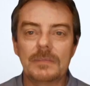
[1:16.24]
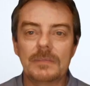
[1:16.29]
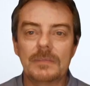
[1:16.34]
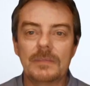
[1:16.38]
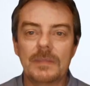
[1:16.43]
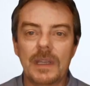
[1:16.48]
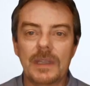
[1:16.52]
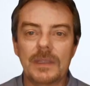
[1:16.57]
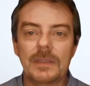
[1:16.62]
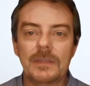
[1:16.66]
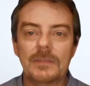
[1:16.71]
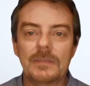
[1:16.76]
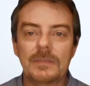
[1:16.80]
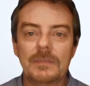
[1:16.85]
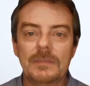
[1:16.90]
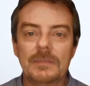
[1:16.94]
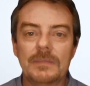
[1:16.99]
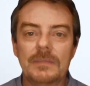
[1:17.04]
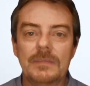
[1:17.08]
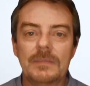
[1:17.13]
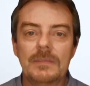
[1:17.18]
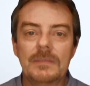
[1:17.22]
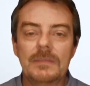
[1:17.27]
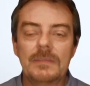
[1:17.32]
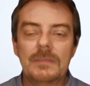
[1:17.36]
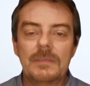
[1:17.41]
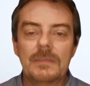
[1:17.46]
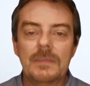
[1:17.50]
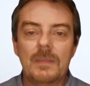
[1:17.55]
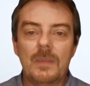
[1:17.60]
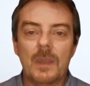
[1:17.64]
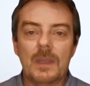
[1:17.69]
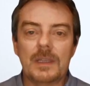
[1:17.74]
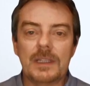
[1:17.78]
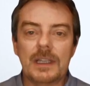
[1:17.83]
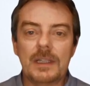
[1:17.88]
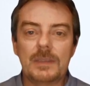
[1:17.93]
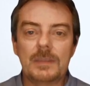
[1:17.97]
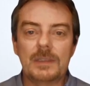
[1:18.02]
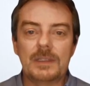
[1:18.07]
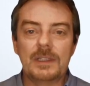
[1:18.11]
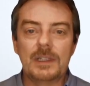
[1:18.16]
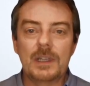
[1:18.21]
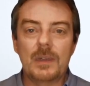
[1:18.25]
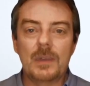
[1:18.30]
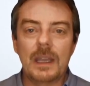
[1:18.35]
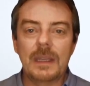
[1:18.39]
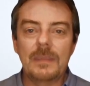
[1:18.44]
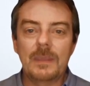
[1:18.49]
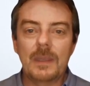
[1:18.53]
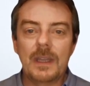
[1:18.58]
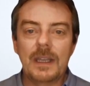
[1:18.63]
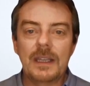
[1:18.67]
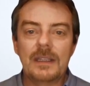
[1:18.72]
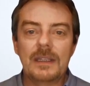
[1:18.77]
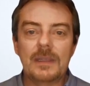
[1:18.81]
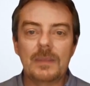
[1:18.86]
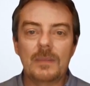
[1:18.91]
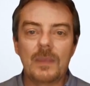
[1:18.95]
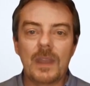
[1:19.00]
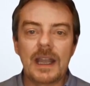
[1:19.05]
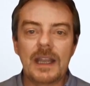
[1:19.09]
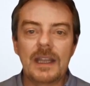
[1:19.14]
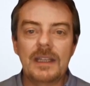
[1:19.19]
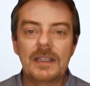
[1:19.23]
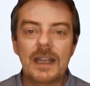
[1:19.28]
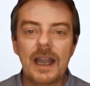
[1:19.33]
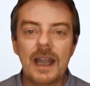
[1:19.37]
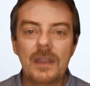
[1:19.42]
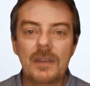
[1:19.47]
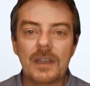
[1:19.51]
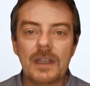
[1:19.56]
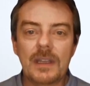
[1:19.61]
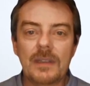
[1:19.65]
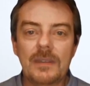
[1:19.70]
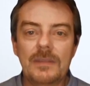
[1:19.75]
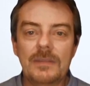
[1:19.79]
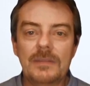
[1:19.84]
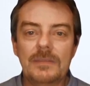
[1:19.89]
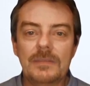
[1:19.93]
But what do story points really tell you?